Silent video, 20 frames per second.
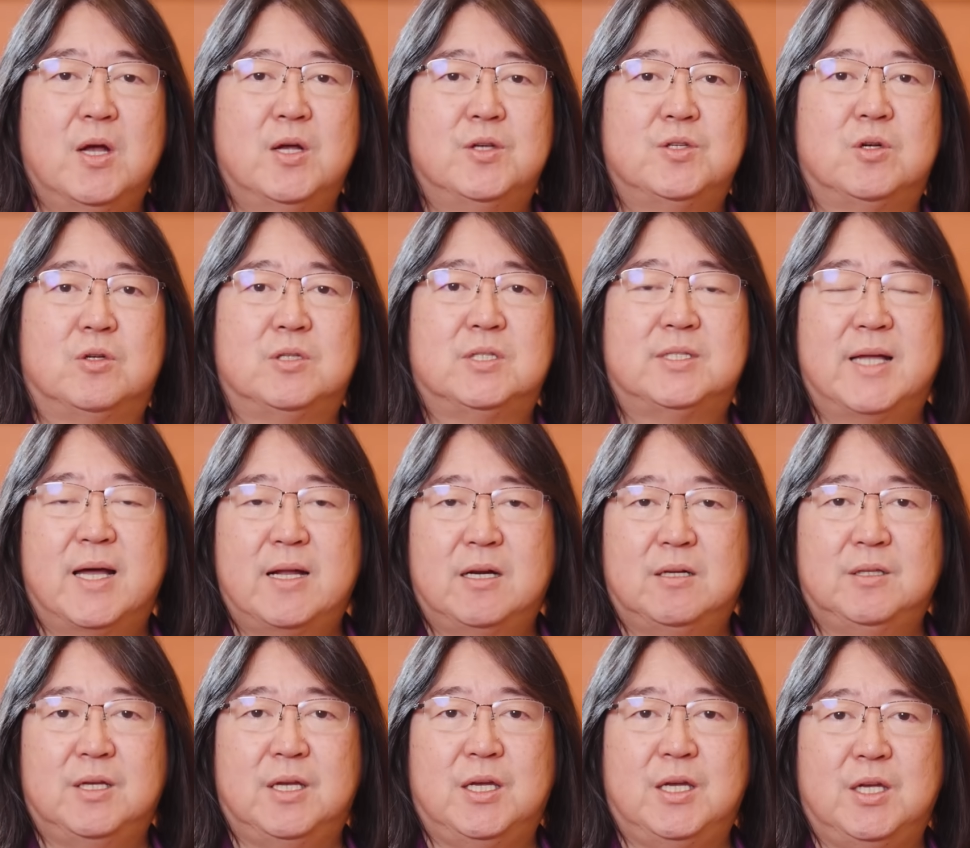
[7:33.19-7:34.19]
So
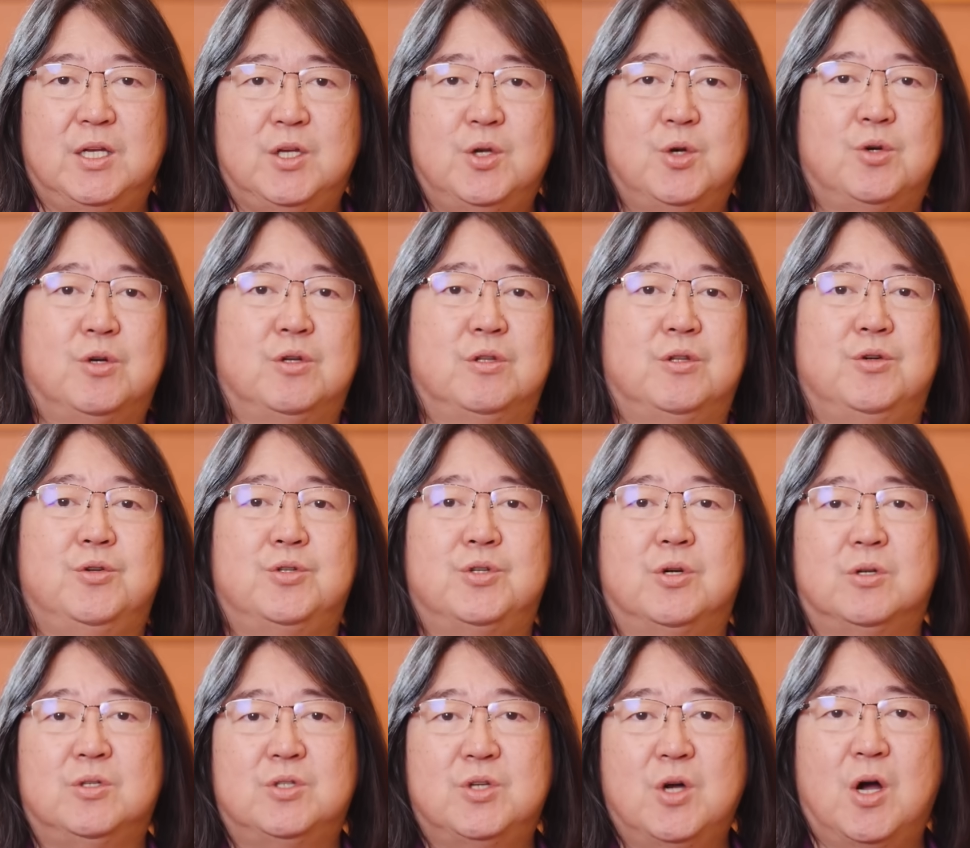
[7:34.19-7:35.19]
suddenly you could lose
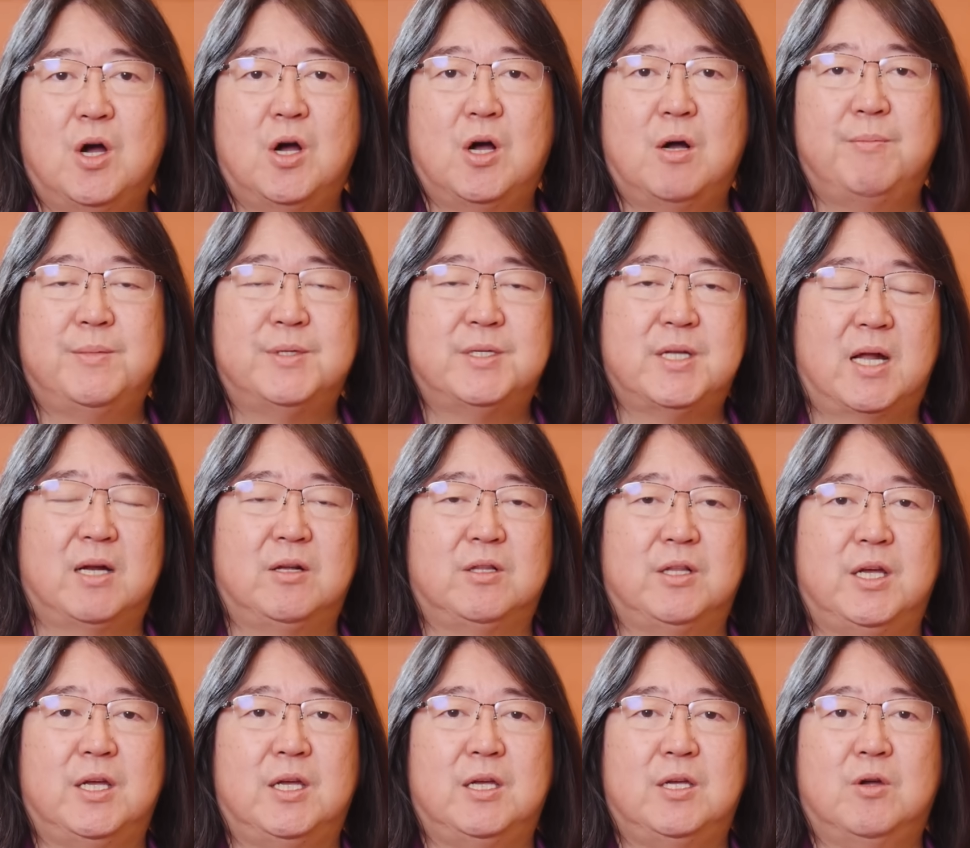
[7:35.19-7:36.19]
your job,
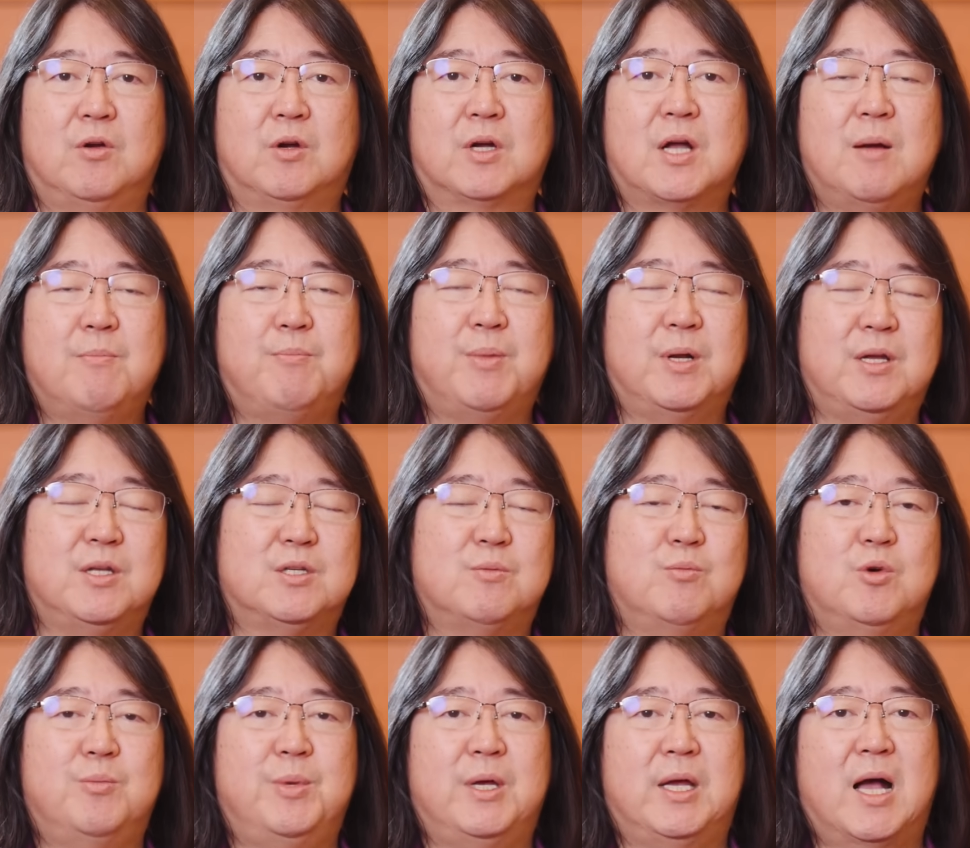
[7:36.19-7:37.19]
suddenly your company is
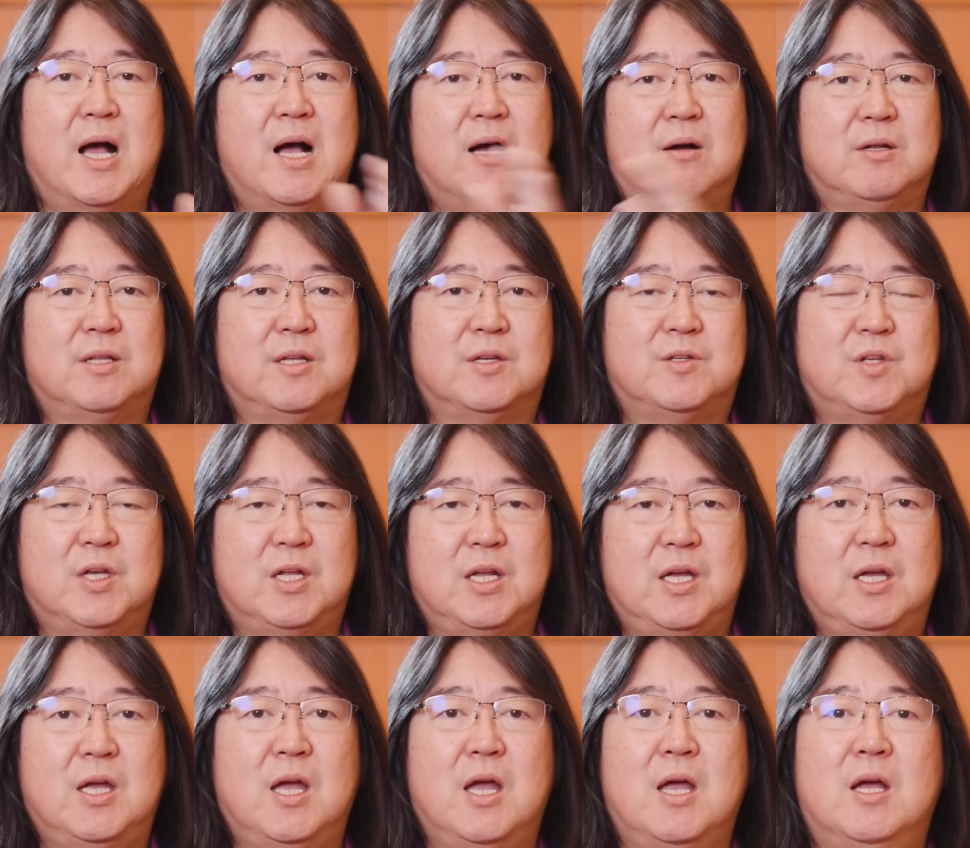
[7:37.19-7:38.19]
moving out of the
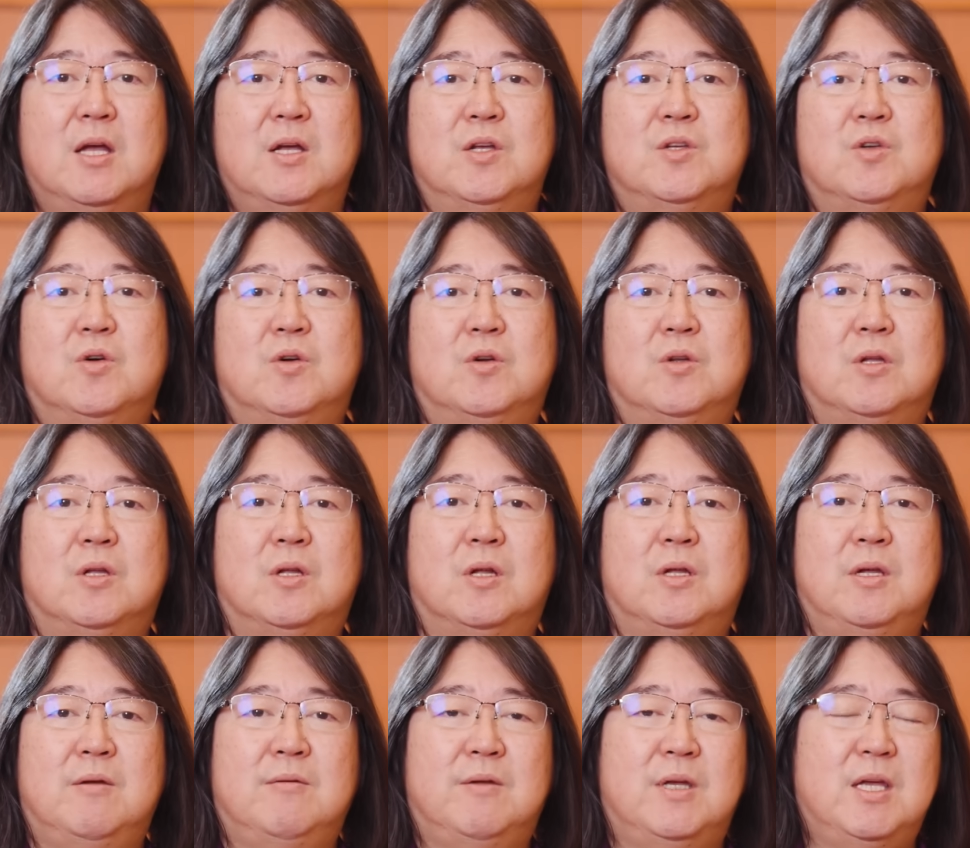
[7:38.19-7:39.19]
city. So
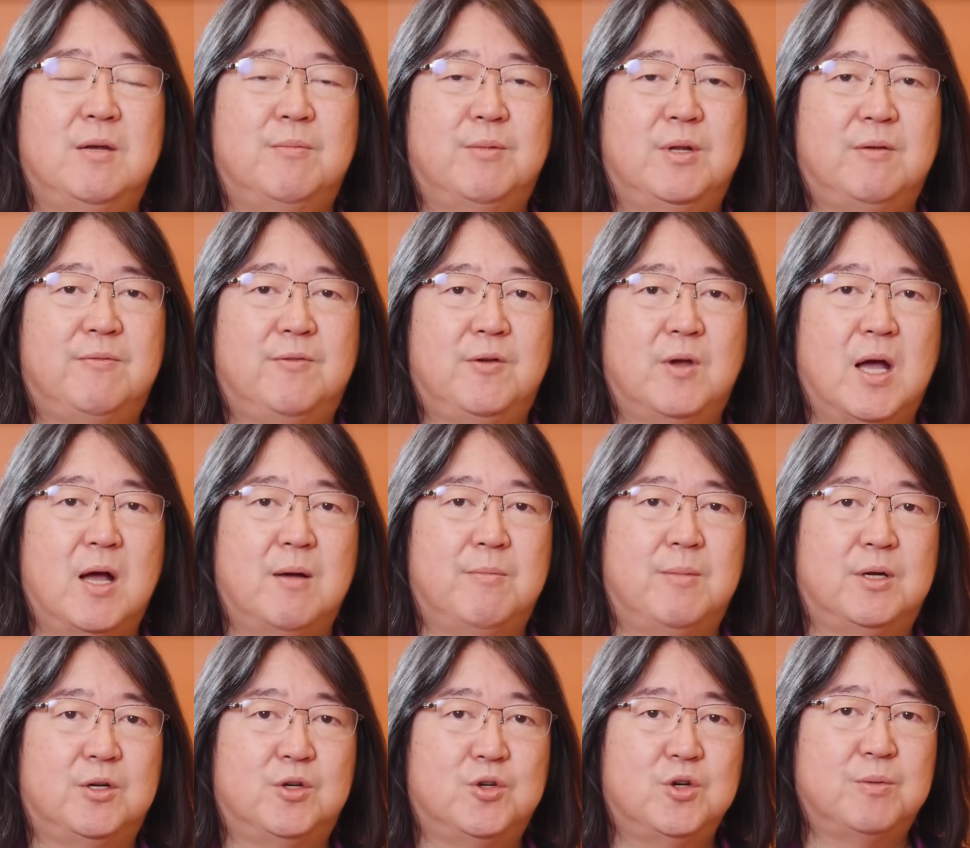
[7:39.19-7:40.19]
even if you
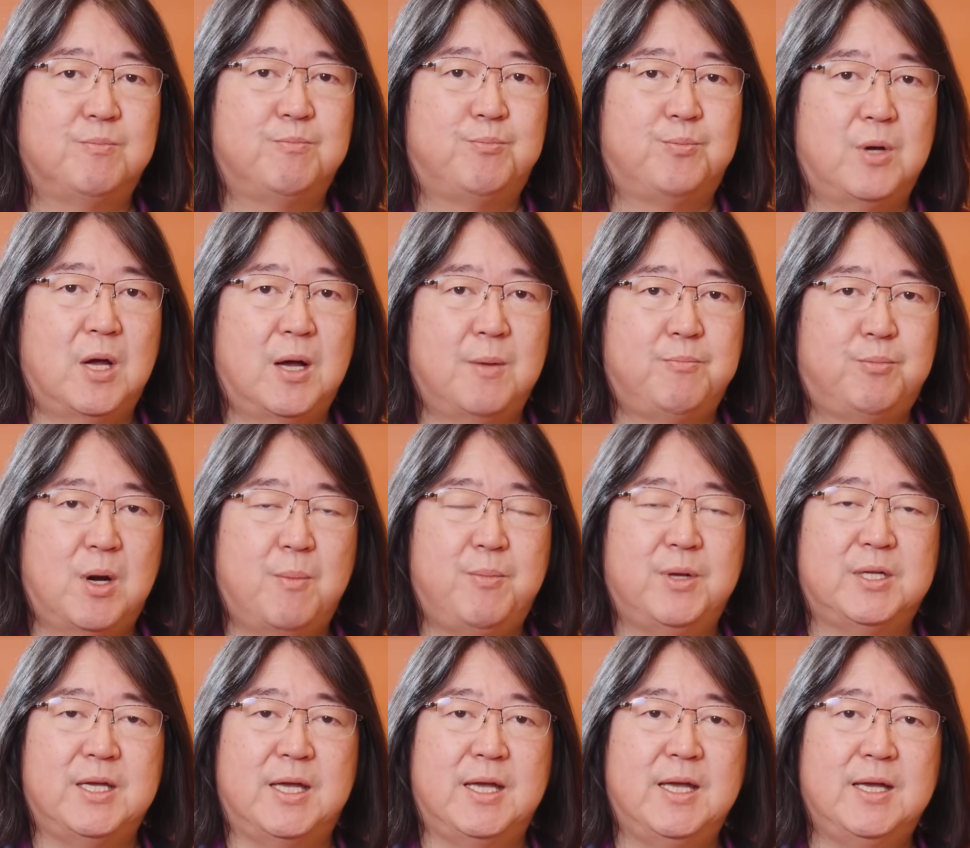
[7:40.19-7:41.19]
have a good
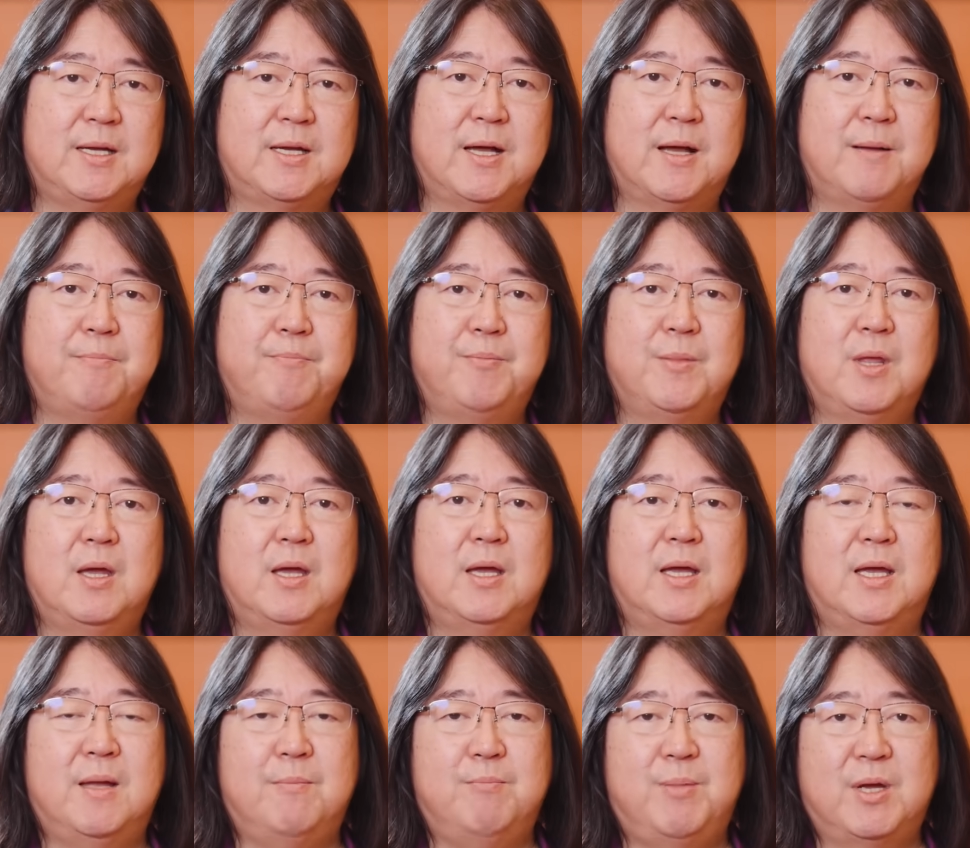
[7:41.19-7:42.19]
property income in